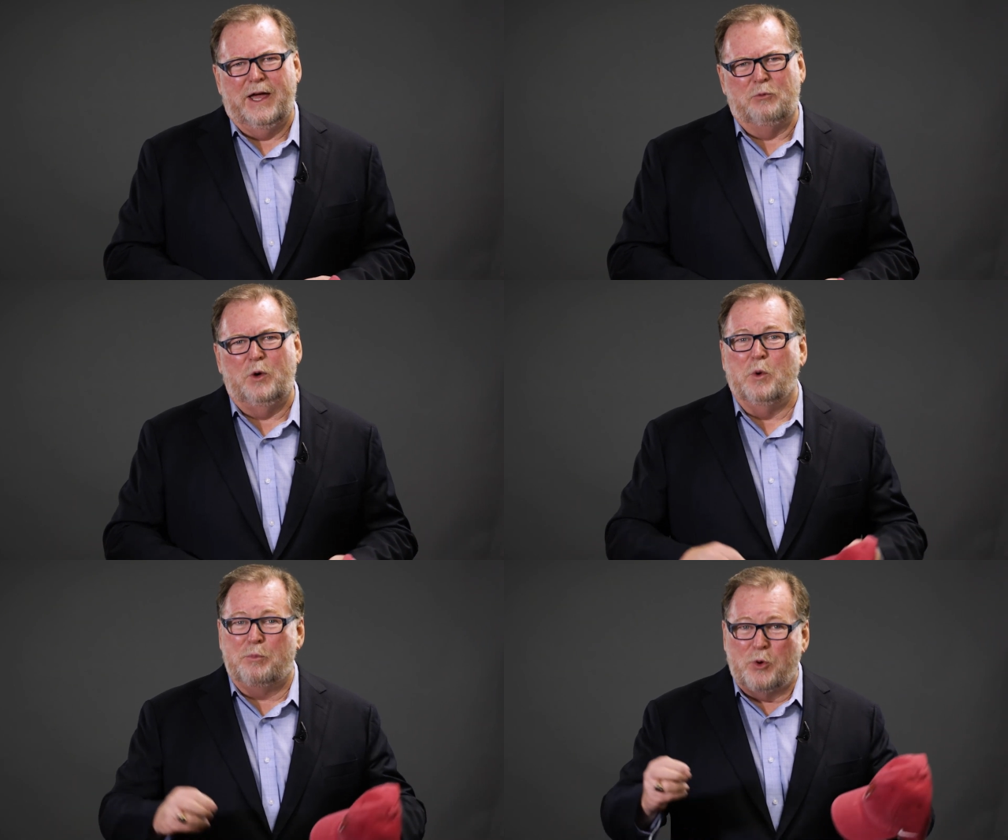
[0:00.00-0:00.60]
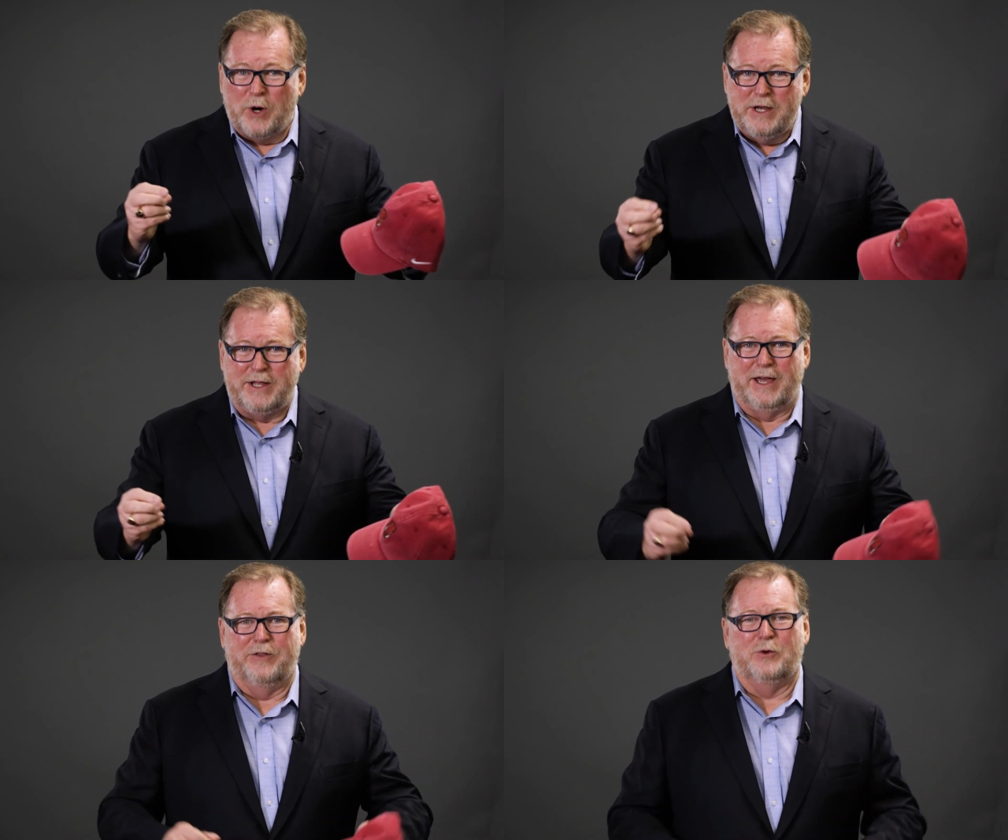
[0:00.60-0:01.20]
And we will pray
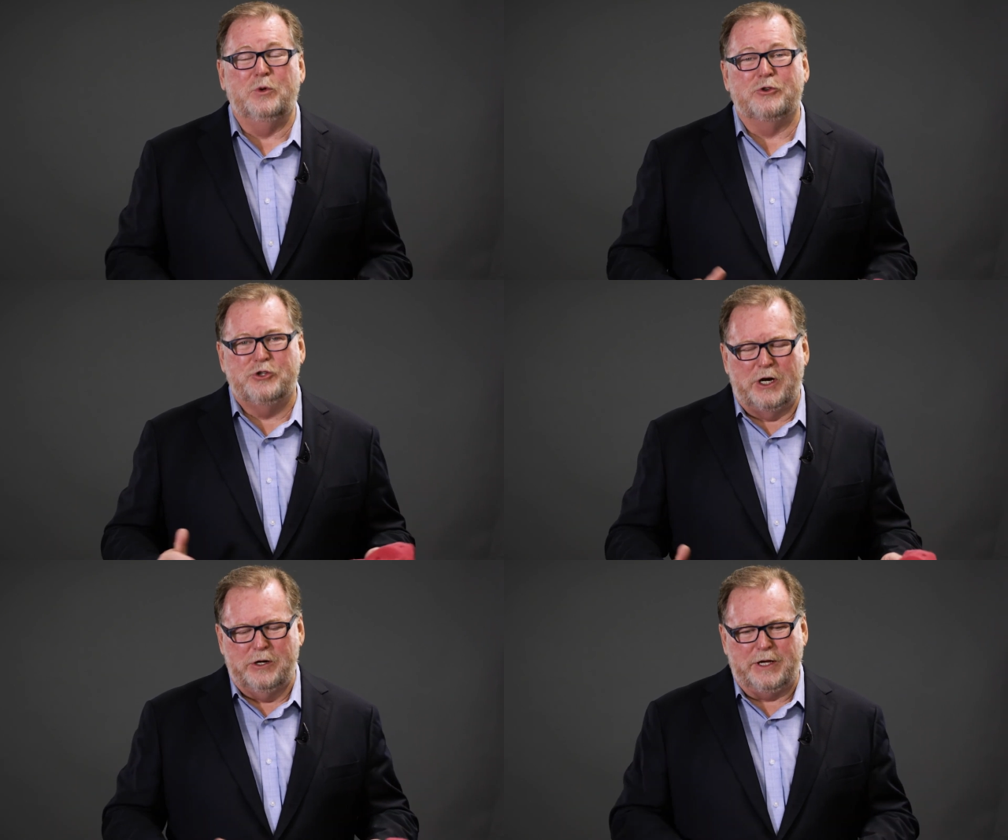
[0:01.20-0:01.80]
together, we'll share